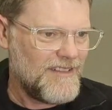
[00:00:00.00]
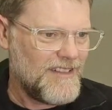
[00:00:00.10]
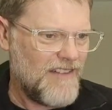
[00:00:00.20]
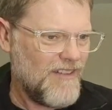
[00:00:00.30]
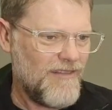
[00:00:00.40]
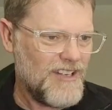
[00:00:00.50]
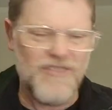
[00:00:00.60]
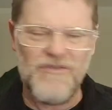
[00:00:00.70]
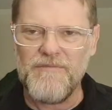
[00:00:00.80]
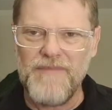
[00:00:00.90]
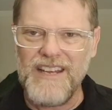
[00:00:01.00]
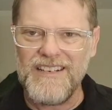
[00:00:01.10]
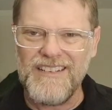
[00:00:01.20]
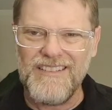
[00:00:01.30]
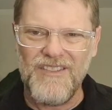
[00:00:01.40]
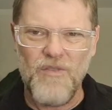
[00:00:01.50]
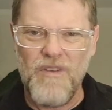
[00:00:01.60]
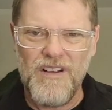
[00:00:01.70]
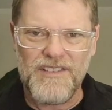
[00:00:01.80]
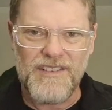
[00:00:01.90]
Never even knew what it meant or
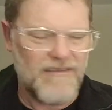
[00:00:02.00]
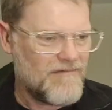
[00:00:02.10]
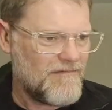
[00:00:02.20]
was.